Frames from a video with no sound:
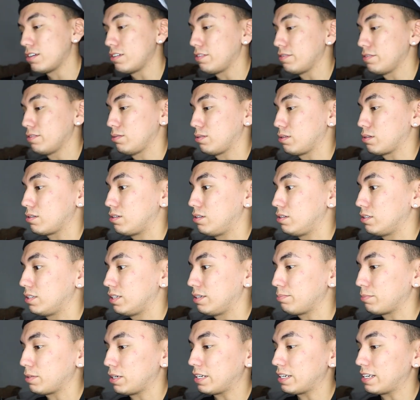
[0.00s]
don't even know what to call it.
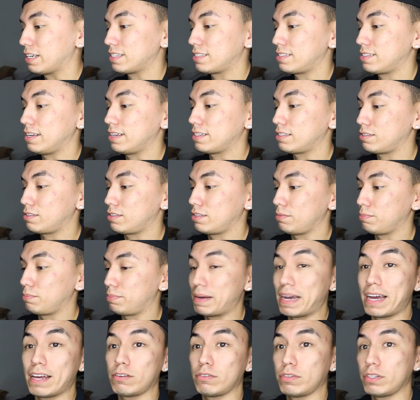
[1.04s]
I'm gonna guess that's the
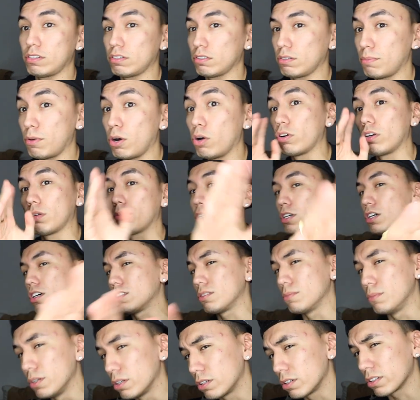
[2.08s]
battery or the motor. I'm gonna call it
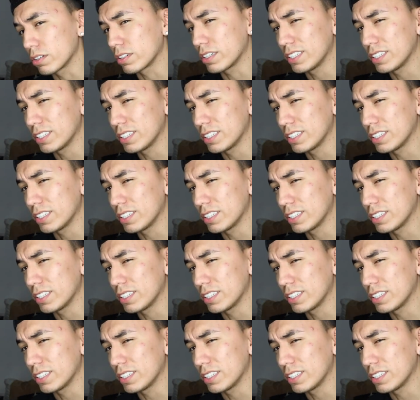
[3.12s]
the motor,